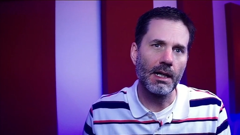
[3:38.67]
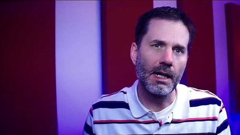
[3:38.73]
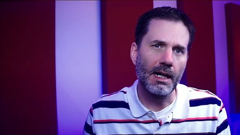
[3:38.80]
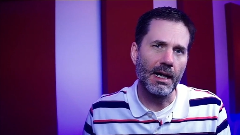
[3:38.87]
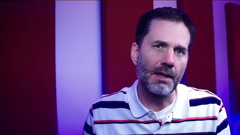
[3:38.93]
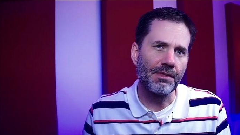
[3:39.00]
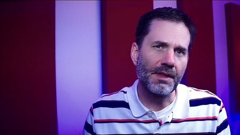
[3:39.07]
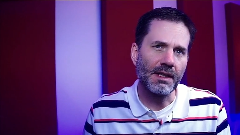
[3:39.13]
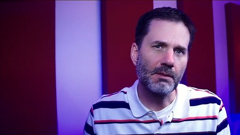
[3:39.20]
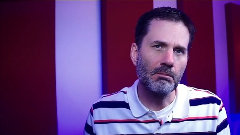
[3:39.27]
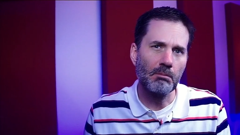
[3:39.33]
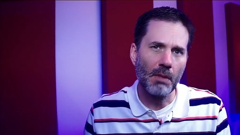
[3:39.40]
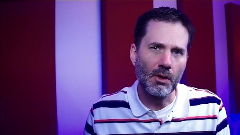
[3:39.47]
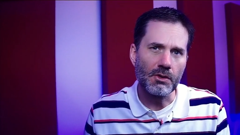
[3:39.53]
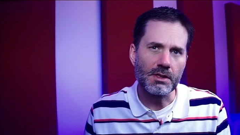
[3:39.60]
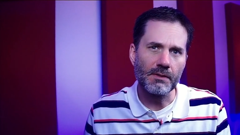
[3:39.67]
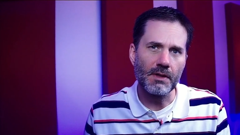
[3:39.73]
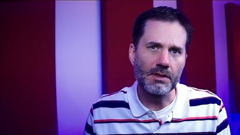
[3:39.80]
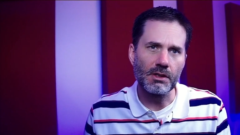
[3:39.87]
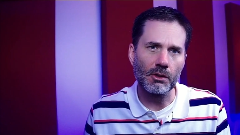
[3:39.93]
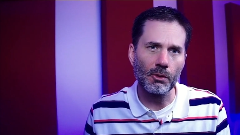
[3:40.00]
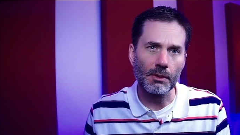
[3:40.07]
I think most of
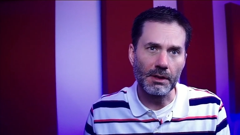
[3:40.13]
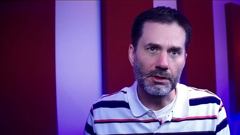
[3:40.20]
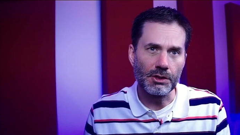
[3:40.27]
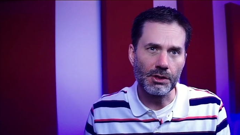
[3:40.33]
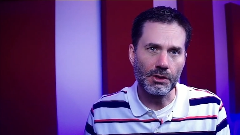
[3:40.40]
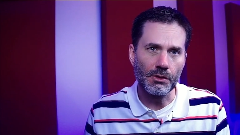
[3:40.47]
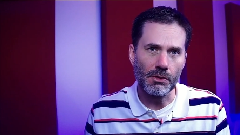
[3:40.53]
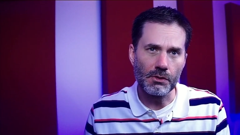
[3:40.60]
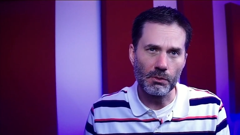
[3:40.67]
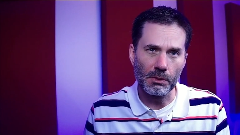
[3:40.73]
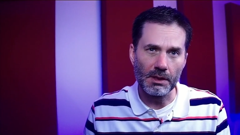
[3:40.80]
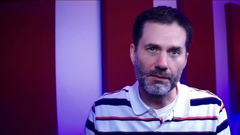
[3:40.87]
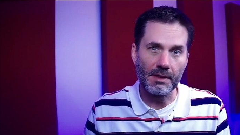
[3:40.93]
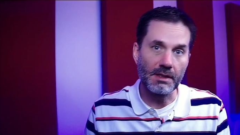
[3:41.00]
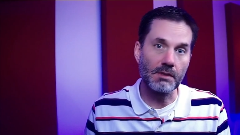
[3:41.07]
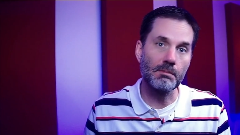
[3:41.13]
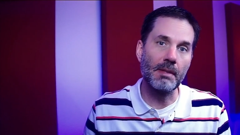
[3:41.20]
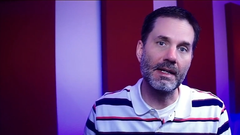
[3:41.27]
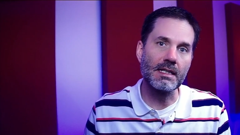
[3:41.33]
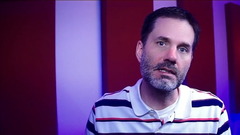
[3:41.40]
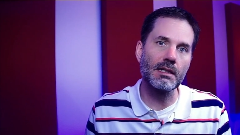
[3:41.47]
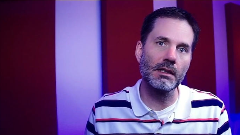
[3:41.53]
us are going to choose one of these
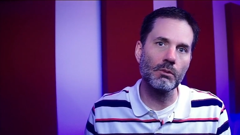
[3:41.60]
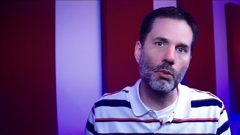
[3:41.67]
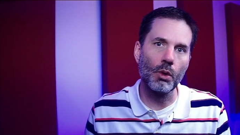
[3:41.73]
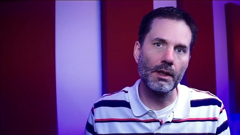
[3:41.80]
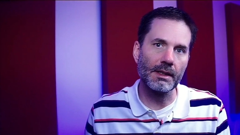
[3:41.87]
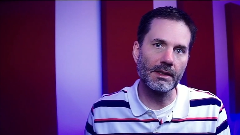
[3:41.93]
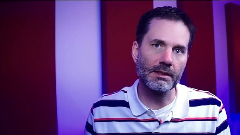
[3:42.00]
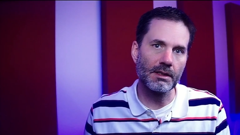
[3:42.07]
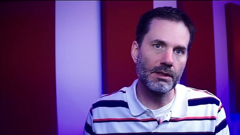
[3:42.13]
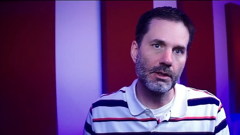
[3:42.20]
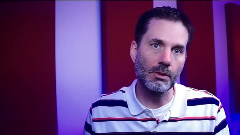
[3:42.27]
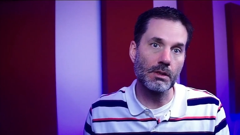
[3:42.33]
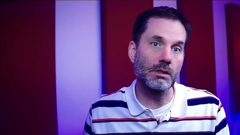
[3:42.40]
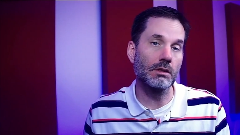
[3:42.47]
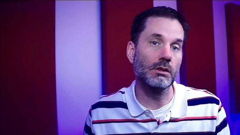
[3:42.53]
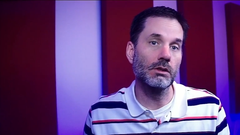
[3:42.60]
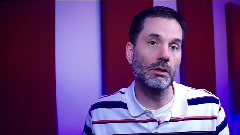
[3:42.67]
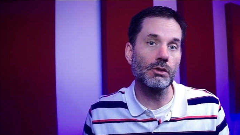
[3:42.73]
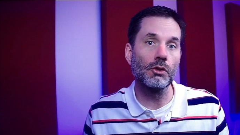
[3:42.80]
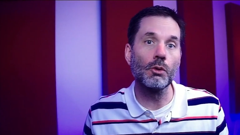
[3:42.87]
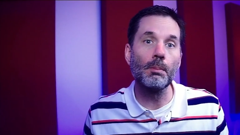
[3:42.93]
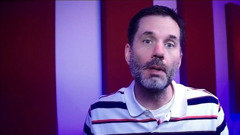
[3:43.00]
based on wanting to do as
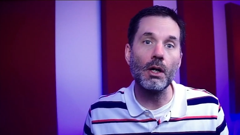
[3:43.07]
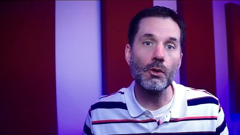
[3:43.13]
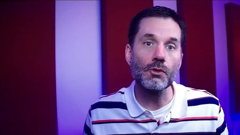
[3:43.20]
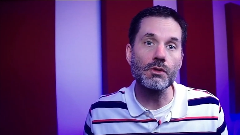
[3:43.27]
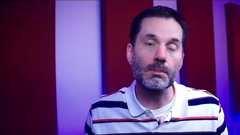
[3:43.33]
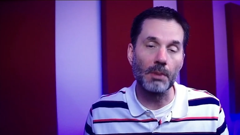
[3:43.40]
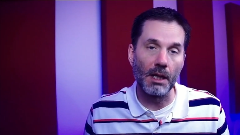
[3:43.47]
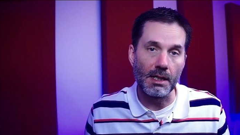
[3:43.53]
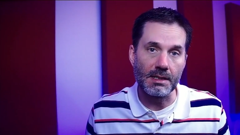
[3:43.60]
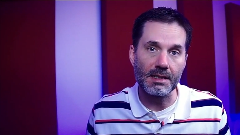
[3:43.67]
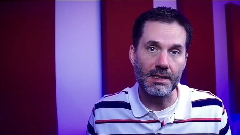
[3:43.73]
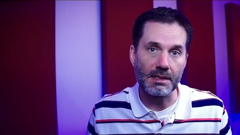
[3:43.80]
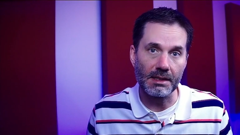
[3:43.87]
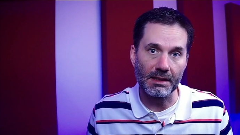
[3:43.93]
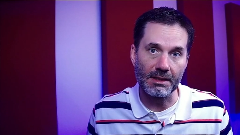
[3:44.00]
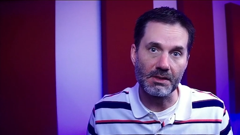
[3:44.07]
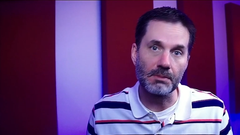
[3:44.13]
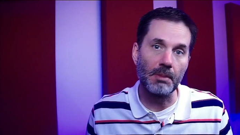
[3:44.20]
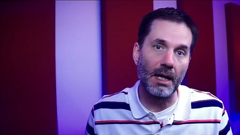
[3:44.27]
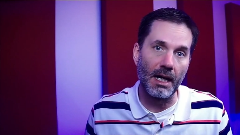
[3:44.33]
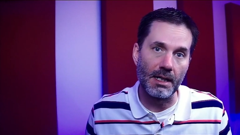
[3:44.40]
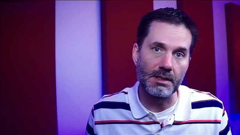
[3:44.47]
little post-processing as
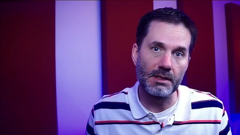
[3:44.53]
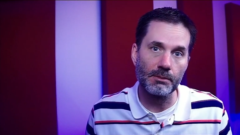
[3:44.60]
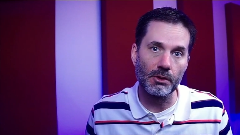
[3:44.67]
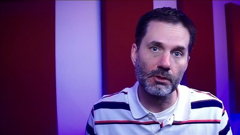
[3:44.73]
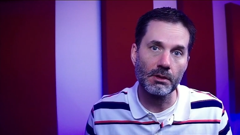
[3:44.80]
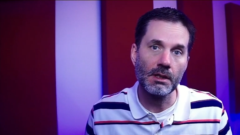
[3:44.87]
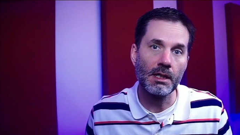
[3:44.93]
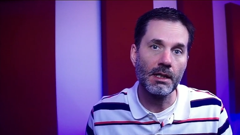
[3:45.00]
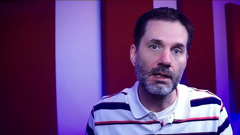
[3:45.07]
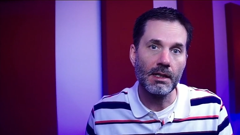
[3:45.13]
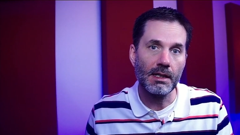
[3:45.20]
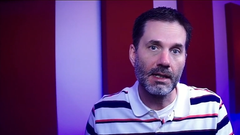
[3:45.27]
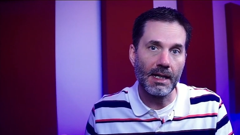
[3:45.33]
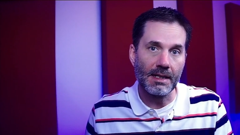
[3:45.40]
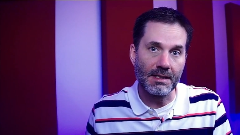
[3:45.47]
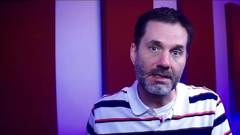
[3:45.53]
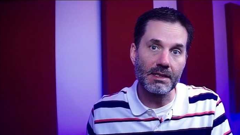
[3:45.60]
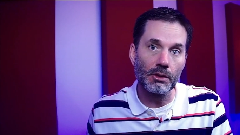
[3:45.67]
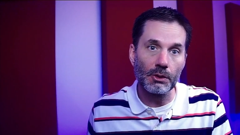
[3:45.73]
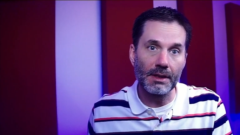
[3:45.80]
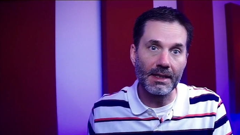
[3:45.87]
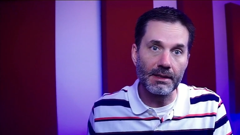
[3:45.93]
possible and
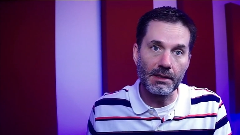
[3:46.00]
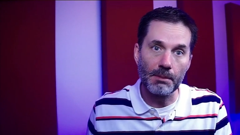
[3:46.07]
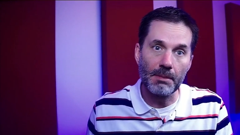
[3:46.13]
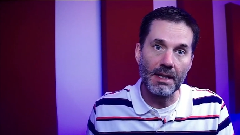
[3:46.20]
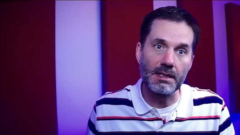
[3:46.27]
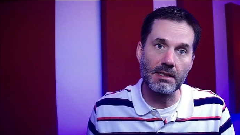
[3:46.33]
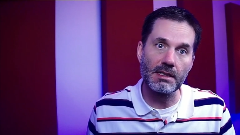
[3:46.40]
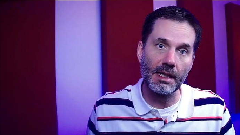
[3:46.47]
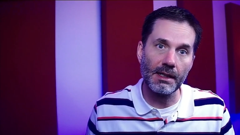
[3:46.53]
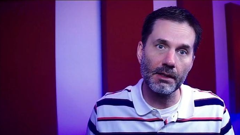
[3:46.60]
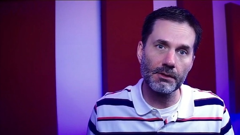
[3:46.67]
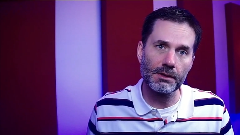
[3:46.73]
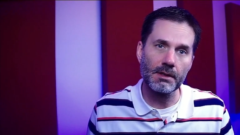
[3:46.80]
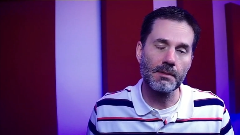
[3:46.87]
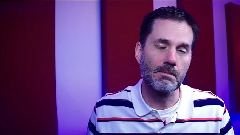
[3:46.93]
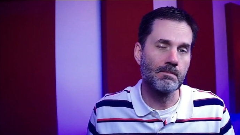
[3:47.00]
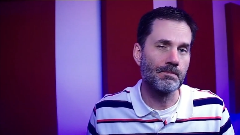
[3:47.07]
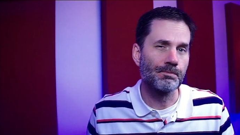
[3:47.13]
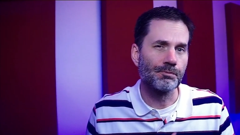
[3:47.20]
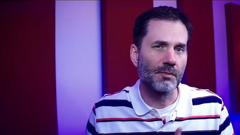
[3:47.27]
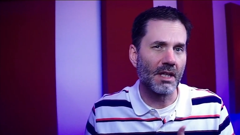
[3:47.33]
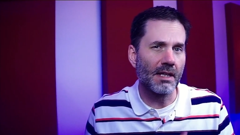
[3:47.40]
still get the best sound.
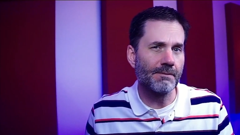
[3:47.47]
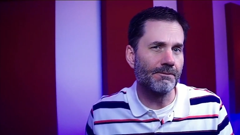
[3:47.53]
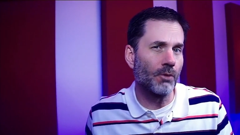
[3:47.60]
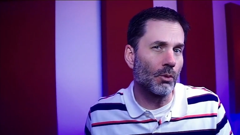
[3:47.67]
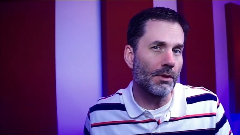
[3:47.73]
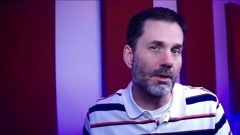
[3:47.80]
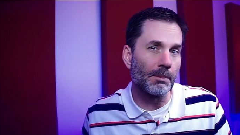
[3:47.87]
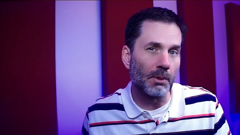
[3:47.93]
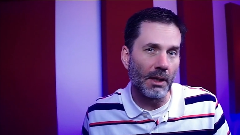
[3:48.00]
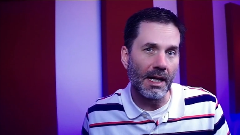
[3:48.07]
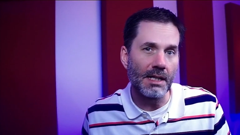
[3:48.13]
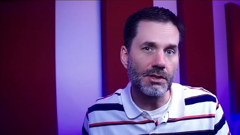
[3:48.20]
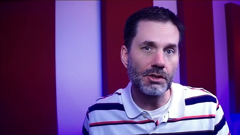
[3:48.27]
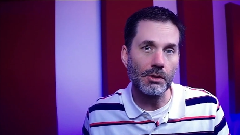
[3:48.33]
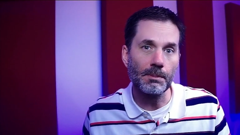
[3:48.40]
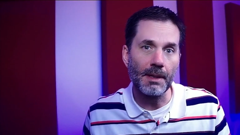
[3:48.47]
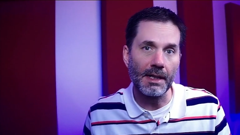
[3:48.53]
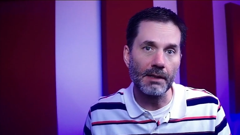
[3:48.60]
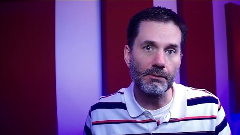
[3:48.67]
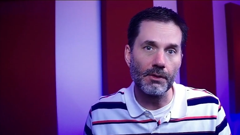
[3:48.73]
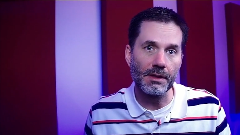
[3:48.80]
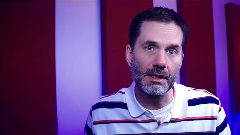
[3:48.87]
And for the price you pay
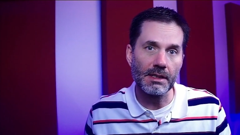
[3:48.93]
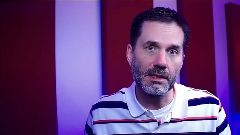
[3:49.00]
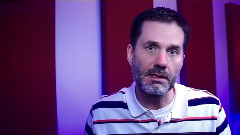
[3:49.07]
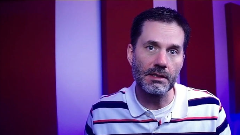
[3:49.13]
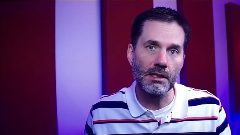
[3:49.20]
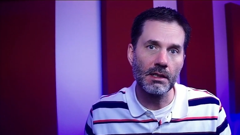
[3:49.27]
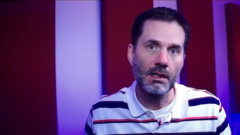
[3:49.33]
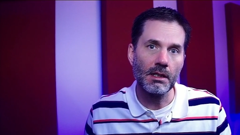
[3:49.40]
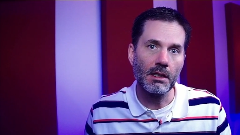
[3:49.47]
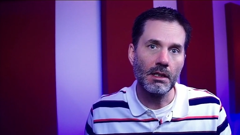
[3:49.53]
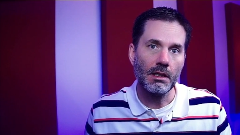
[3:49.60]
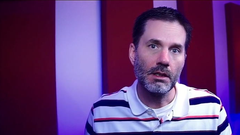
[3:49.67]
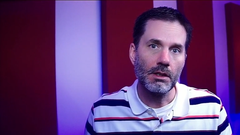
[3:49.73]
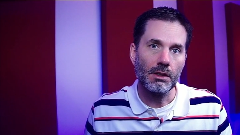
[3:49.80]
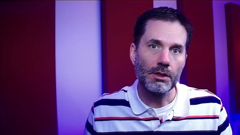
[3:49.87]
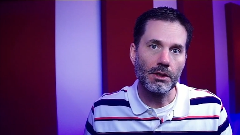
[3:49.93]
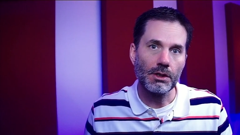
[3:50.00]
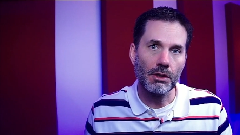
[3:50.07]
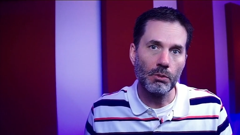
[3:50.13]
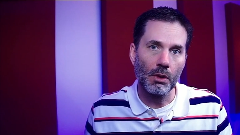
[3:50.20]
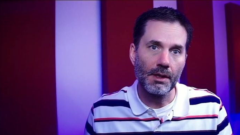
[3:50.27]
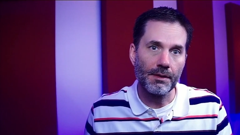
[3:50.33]
for these, you
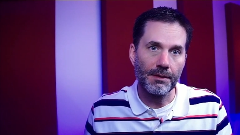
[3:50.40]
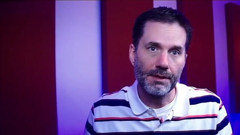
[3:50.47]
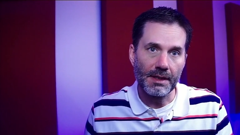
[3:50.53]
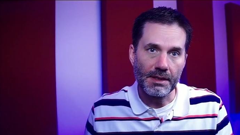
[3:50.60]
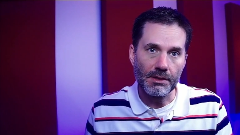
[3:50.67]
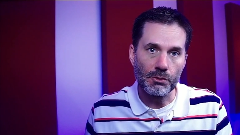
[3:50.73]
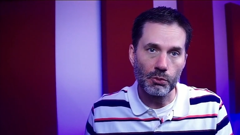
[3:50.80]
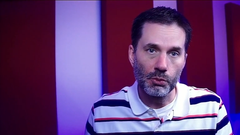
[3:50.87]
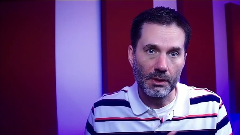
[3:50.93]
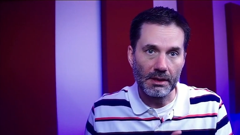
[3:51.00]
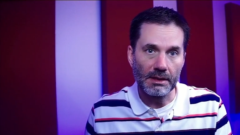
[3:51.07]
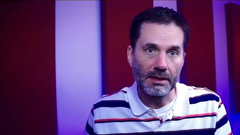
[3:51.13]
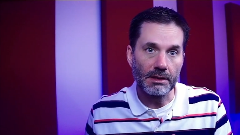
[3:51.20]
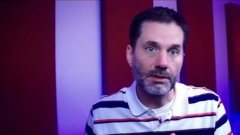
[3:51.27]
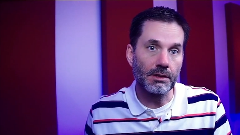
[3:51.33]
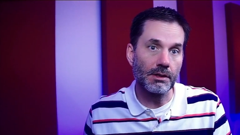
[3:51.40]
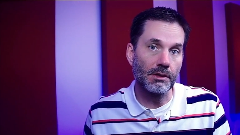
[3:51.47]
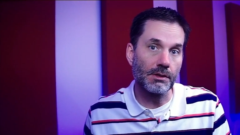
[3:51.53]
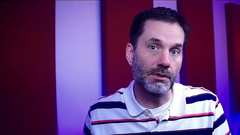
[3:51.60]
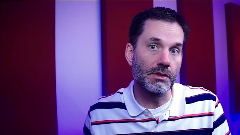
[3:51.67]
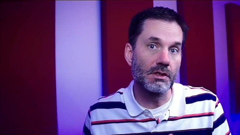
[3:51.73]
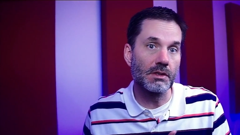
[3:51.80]
want these really to
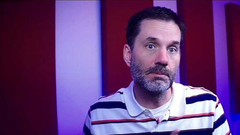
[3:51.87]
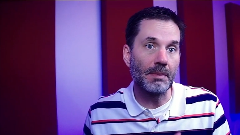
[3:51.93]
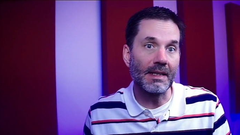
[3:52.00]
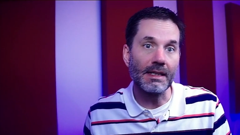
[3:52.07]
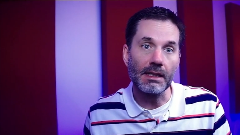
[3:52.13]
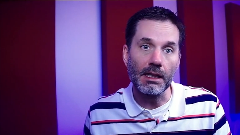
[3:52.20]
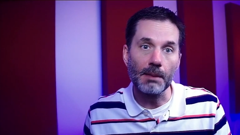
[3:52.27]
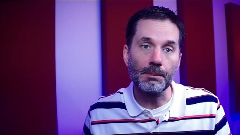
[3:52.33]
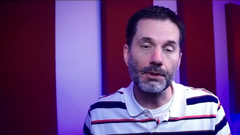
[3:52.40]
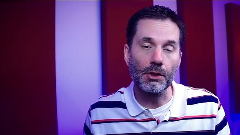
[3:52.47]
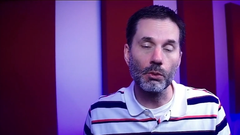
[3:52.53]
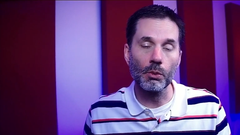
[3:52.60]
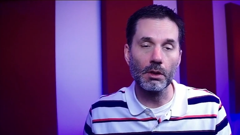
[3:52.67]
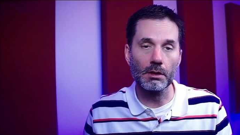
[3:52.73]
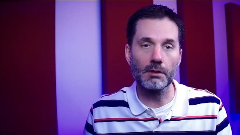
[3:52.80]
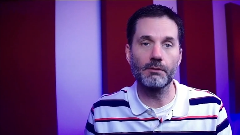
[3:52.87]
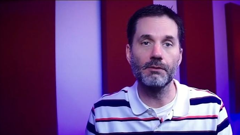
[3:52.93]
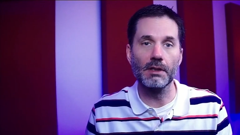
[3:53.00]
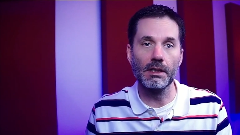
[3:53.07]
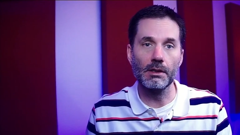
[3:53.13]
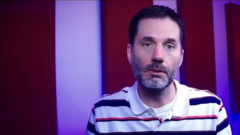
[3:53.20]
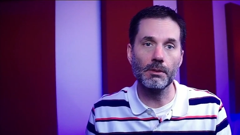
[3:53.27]
speed up your
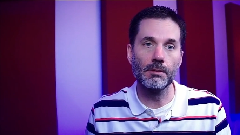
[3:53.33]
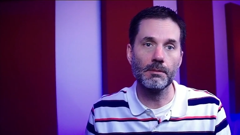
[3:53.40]
workflow.